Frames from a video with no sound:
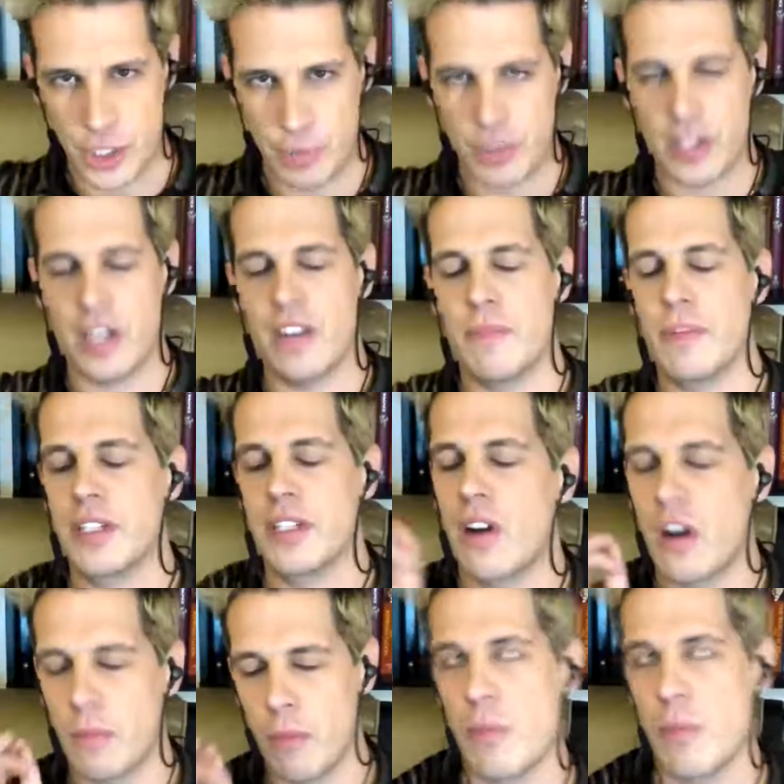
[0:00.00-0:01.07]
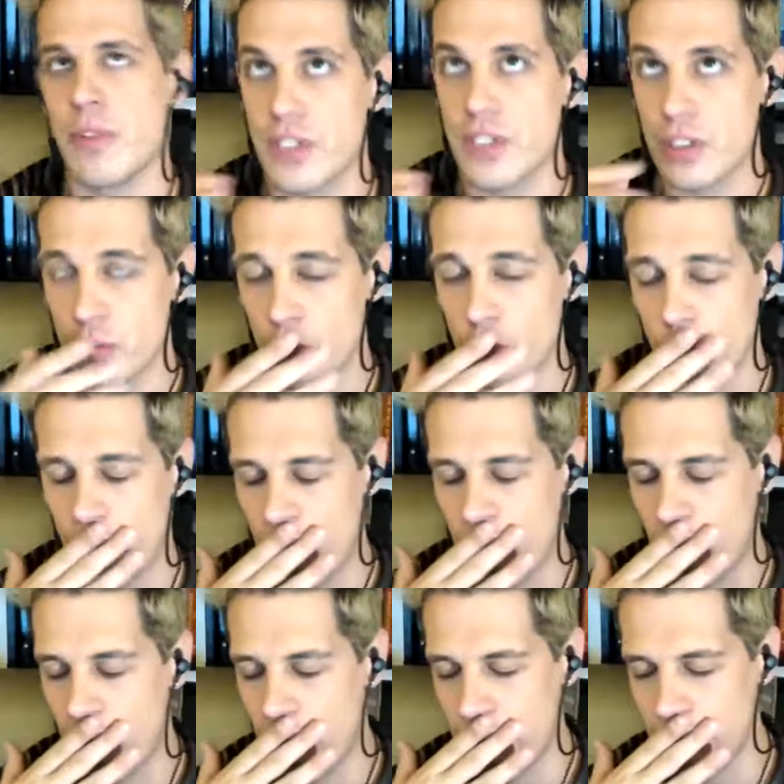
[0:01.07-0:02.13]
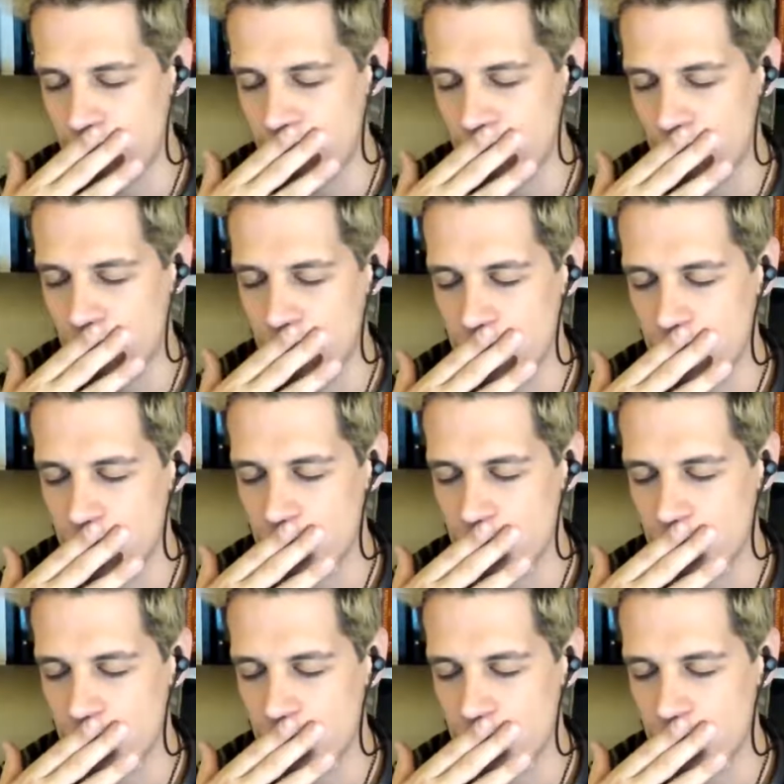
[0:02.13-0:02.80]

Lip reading: but there have been dark moments where I have thought,